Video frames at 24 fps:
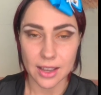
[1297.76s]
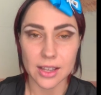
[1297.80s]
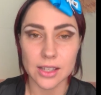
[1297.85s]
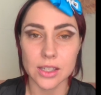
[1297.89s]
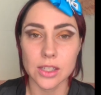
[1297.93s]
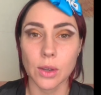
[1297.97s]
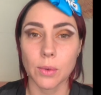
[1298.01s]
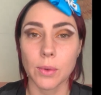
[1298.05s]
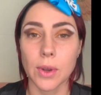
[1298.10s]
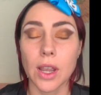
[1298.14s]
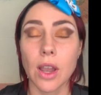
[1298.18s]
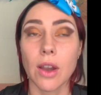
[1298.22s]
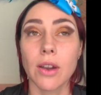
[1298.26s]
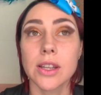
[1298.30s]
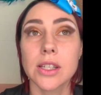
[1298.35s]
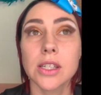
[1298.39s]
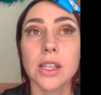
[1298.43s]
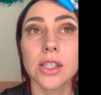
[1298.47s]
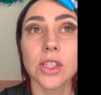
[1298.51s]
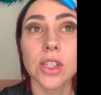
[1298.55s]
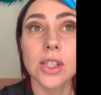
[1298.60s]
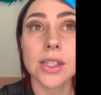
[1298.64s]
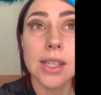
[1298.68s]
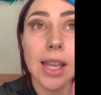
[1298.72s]
So we're going
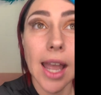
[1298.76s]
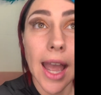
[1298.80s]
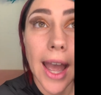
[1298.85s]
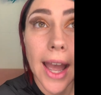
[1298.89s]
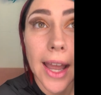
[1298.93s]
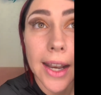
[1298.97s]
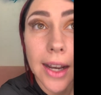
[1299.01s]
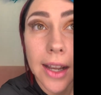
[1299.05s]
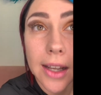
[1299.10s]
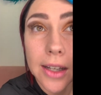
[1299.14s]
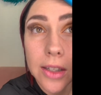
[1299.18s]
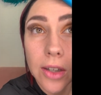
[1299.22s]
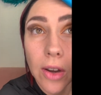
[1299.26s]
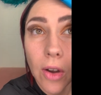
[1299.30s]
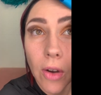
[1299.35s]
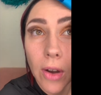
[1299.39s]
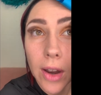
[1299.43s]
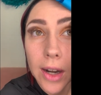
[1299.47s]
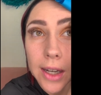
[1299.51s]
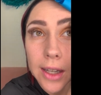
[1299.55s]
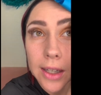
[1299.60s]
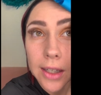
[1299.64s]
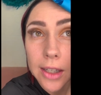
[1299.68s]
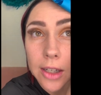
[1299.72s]
to just add a
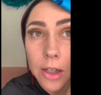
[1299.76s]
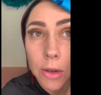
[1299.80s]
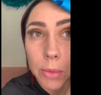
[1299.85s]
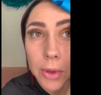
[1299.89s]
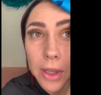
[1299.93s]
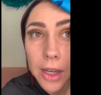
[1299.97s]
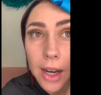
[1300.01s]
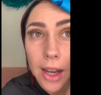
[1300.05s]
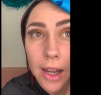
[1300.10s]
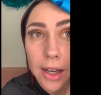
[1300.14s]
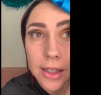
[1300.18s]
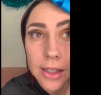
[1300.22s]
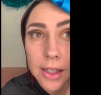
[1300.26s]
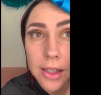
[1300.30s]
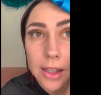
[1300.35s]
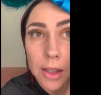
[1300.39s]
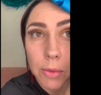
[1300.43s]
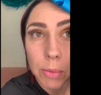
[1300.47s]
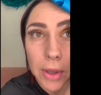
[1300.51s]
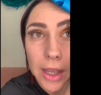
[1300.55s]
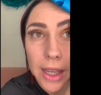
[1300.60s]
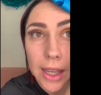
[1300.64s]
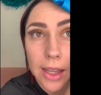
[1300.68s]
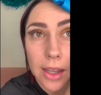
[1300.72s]
tiny little bit under the
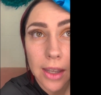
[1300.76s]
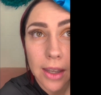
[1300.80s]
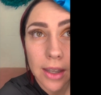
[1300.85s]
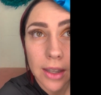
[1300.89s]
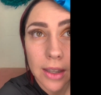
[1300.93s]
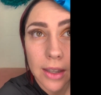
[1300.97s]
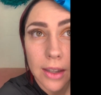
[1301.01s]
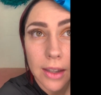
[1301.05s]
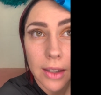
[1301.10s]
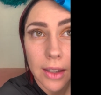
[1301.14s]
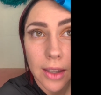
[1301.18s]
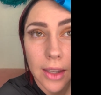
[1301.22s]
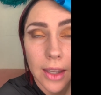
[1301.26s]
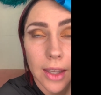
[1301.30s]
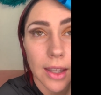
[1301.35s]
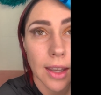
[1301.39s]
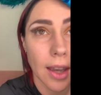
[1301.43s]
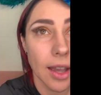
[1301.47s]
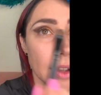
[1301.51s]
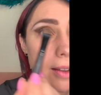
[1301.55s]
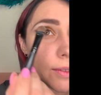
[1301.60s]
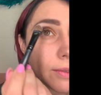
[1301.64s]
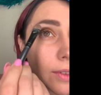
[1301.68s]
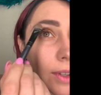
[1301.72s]
peak
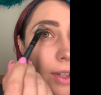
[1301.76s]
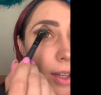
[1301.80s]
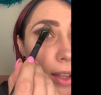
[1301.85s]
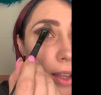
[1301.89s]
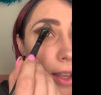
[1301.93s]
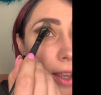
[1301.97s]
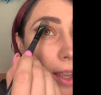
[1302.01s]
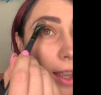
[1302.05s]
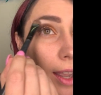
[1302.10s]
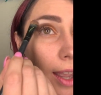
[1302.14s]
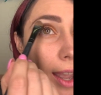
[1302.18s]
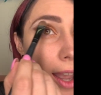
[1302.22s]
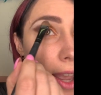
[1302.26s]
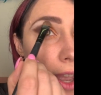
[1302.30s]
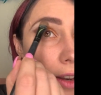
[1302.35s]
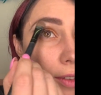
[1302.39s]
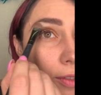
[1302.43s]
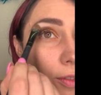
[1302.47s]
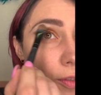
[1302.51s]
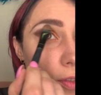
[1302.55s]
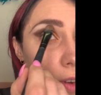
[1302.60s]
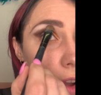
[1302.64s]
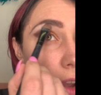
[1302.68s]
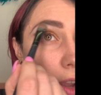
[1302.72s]
here
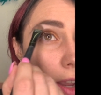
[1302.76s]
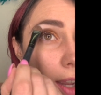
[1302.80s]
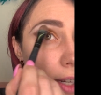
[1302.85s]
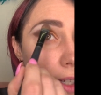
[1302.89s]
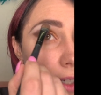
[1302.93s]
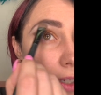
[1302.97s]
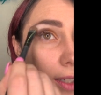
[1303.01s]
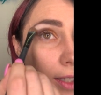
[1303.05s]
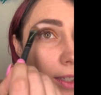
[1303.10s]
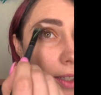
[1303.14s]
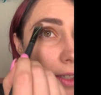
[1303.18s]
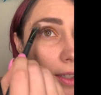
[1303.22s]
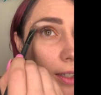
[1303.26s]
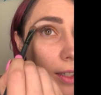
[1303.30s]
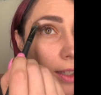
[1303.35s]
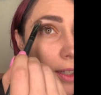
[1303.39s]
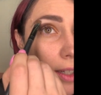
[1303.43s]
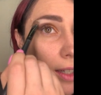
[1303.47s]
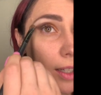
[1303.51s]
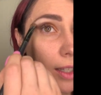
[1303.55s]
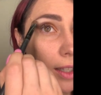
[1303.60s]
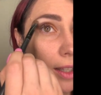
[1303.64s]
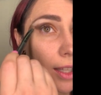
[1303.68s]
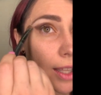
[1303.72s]
and find
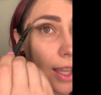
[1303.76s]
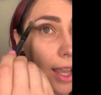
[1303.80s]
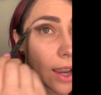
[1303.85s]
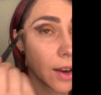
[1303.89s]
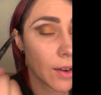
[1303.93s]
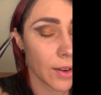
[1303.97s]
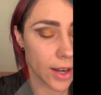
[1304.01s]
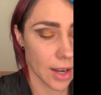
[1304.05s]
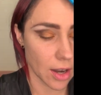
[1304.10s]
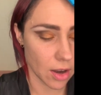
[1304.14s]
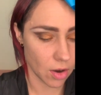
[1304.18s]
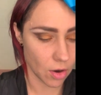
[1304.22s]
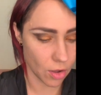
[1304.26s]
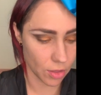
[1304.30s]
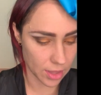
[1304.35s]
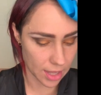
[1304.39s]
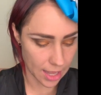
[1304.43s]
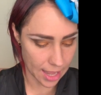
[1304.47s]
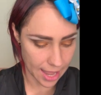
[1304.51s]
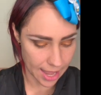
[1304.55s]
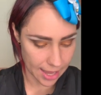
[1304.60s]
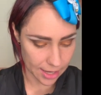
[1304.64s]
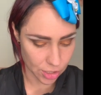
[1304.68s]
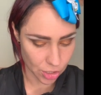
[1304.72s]
the area on
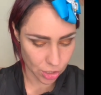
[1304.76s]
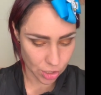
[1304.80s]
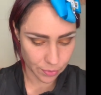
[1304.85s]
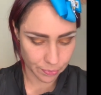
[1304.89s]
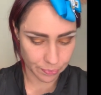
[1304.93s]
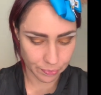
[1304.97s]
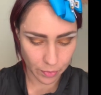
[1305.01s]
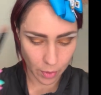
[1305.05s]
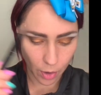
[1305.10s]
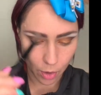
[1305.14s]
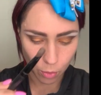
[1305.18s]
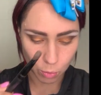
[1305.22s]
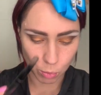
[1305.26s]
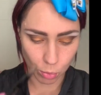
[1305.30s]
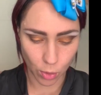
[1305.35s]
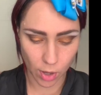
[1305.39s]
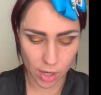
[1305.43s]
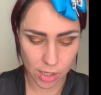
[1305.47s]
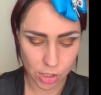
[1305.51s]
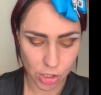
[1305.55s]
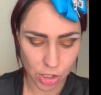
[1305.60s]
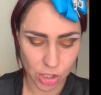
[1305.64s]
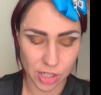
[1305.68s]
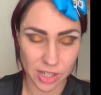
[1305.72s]
the edge.
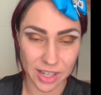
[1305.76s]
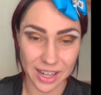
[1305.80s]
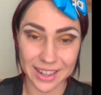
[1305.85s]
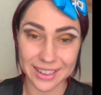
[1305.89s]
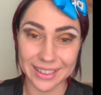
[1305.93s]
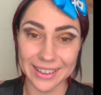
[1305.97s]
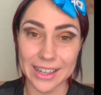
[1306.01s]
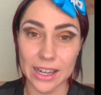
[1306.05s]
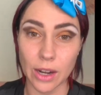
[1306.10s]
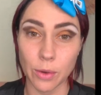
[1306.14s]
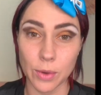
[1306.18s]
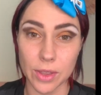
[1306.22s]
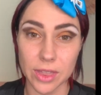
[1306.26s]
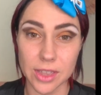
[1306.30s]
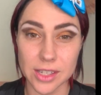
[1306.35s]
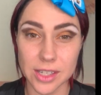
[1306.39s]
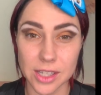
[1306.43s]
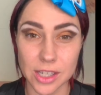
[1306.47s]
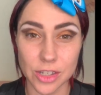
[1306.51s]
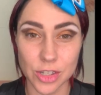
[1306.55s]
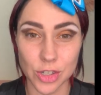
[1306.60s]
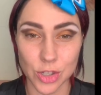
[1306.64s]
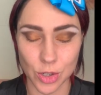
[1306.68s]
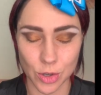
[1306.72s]
Brush, clean it with a
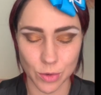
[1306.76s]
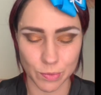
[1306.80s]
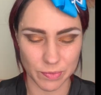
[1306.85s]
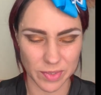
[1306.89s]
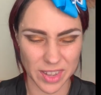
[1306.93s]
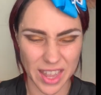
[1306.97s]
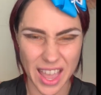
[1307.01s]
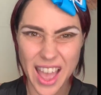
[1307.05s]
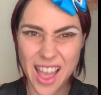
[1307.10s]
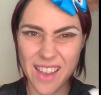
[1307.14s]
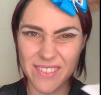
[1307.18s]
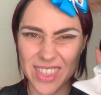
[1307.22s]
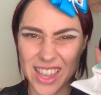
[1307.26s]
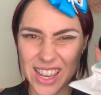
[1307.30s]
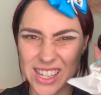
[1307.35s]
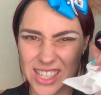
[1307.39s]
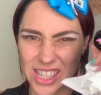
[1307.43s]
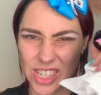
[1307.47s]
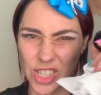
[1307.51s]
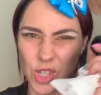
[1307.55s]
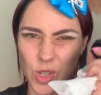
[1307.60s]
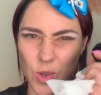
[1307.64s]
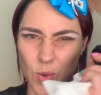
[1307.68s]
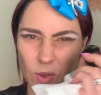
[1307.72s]
tissue. Have that
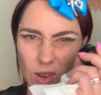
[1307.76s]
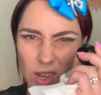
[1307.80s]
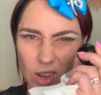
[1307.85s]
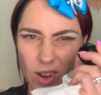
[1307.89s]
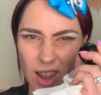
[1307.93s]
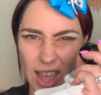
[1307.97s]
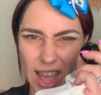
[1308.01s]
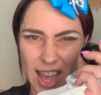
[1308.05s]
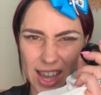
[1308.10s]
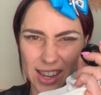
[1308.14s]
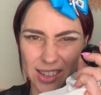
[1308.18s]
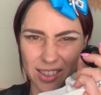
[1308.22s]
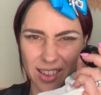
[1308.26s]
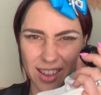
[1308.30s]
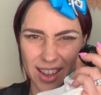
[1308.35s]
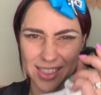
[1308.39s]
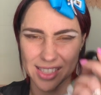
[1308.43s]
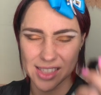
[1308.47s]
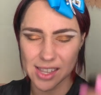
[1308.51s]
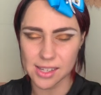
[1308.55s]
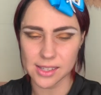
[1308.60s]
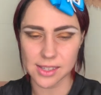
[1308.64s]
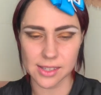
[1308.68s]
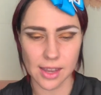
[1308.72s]
tissue in your hand
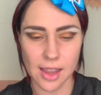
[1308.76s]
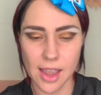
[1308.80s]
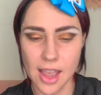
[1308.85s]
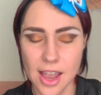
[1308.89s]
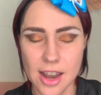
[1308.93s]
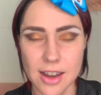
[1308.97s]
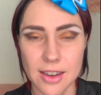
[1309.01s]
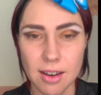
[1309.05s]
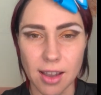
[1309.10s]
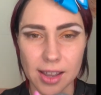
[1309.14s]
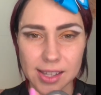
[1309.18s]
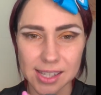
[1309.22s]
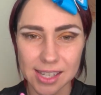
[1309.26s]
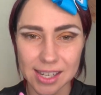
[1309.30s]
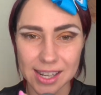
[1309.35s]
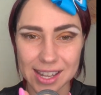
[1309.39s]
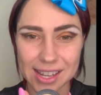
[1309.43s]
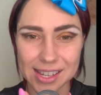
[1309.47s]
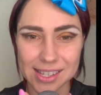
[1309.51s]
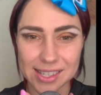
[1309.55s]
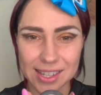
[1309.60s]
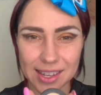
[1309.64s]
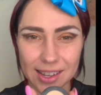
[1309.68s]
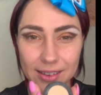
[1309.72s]
like this, nice and
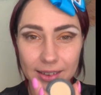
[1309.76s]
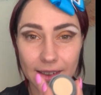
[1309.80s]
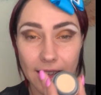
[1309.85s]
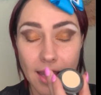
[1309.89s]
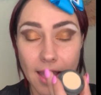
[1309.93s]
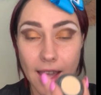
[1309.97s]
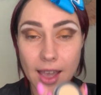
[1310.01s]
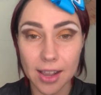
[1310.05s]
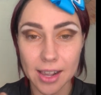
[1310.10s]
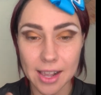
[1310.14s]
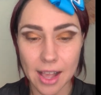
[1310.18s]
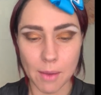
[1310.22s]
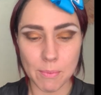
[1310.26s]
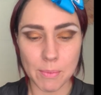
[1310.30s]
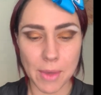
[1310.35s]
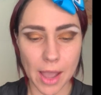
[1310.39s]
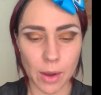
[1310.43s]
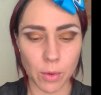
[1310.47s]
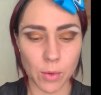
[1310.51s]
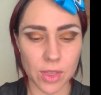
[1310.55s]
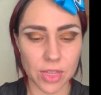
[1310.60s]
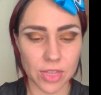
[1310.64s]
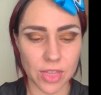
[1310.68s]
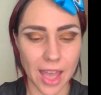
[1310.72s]
easy. Come
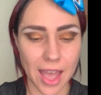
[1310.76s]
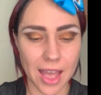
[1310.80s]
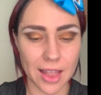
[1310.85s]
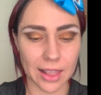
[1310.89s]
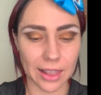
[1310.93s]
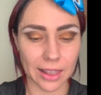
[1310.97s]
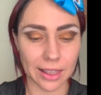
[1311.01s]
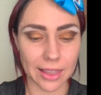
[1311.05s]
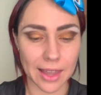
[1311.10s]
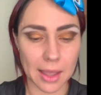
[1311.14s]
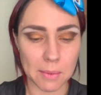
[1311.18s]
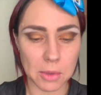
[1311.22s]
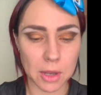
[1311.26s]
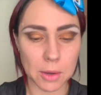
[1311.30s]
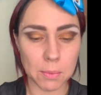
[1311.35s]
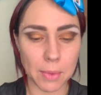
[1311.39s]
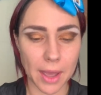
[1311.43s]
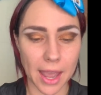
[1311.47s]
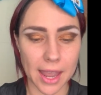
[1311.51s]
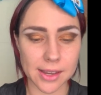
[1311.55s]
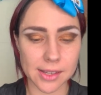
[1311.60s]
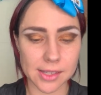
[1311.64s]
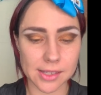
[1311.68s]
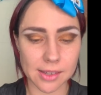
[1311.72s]
back with that lemon
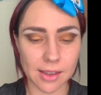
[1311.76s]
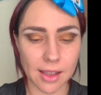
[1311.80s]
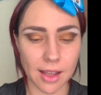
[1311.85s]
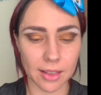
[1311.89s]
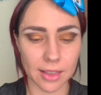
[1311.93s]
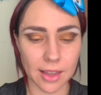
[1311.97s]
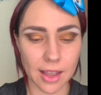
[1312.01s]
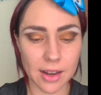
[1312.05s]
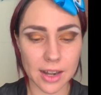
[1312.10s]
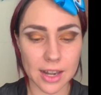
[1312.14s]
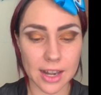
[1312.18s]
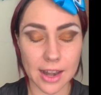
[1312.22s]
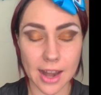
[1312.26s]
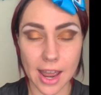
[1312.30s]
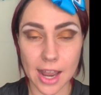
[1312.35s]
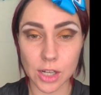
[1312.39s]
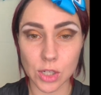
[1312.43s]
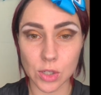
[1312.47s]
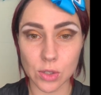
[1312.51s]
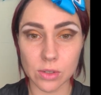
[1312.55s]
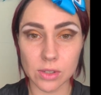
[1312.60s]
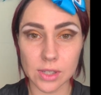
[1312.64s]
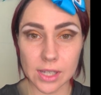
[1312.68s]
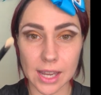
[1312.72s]
base color,
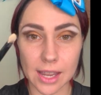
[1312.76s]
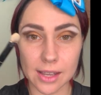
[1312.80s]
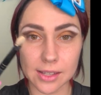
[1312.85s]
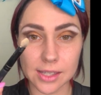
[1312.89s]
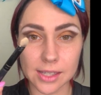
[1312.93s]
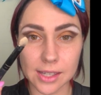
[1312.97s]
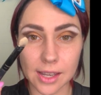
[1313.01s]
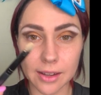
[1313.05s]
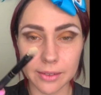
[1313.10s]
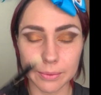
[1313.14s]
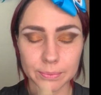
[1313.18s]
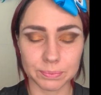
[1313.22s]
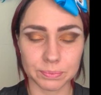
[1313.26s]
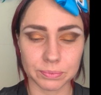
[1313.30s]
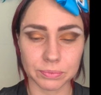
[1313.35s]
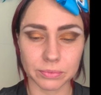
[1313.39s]
Natural Dancer.